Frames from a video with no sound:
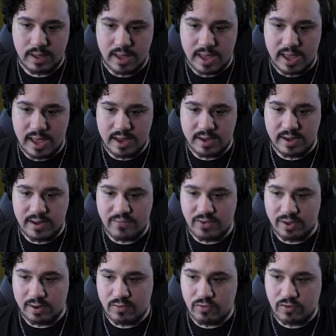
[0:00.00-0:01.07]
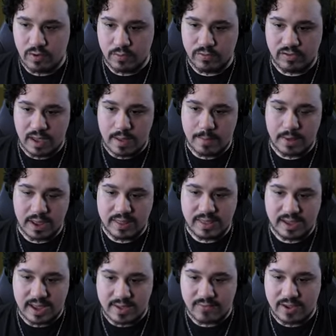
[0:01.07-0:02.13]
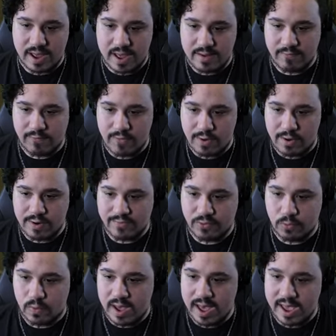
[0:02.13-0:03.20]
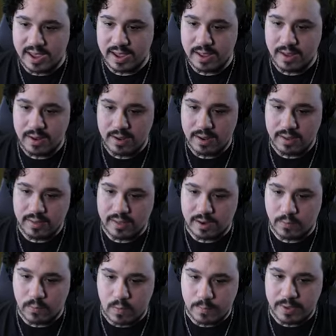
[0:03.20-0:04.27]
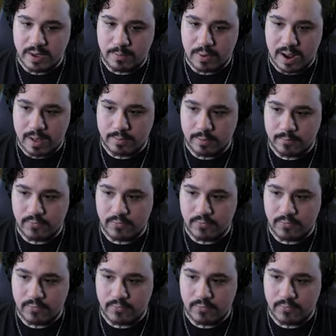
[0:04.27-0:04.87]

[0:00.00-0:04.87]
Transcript: And if it shows up, I think I've gotten far enough away that it won't be a problem